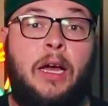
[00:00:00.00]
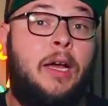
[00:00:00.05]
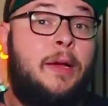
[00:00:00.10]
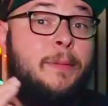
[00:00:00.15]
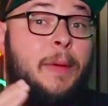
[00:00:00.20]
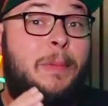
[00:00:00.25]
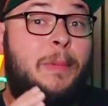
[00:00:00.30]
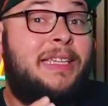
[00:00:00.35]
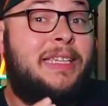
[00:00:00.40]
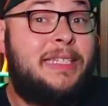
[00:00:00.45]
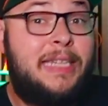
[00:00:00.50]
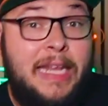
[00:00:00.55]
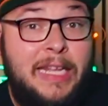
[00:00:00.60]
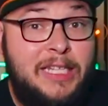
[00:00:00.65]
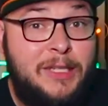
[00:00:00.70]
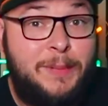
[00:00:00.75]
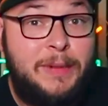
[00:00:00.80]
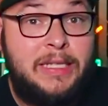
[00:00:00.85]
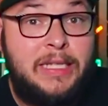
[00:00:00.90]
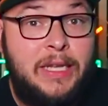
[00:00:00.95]
maybe state
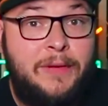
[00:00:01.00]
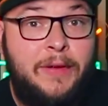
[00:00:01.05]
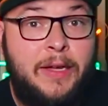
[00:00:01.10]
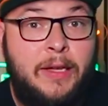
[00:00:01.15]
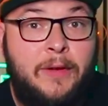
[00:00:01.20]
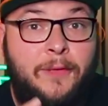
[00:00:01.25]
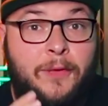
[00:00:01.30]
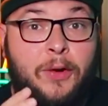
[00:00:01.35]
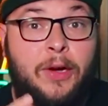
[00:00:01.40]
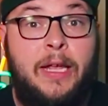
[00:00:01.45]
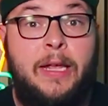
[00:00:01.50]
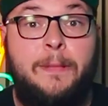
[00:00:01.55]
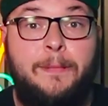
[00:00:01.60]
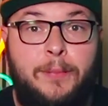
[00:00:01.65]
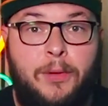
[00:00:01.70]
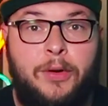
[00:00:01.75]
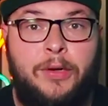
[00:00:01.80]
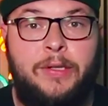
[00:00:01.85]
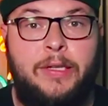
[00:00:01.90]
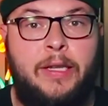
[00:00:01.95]
specific for
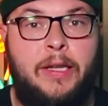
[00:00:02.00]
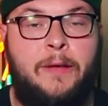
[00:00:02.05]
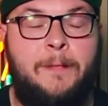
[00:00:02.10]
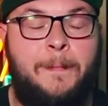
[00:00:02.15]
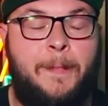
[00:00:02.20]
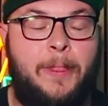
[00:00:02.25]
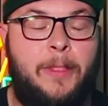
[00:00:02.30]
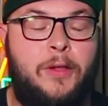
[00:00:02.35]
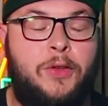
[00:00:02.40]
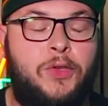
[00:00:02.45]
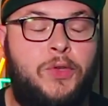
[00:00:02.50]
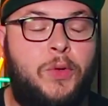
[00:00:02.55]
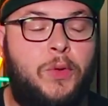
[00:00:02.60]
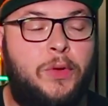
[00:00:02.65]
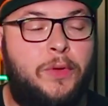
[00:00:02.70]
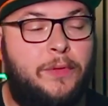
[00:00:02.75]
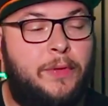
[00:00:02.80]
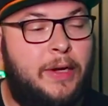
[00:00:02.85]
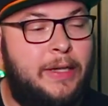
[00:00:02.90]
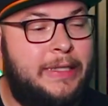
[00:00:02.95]
in-person
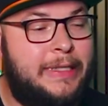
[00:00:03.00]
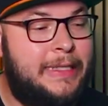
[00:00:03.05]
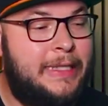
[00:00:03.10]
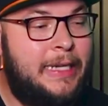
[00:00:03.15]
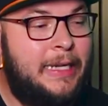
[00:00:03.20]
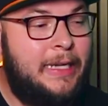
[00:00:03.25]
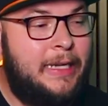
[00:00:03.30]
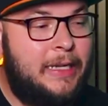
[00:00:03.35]
storefronts,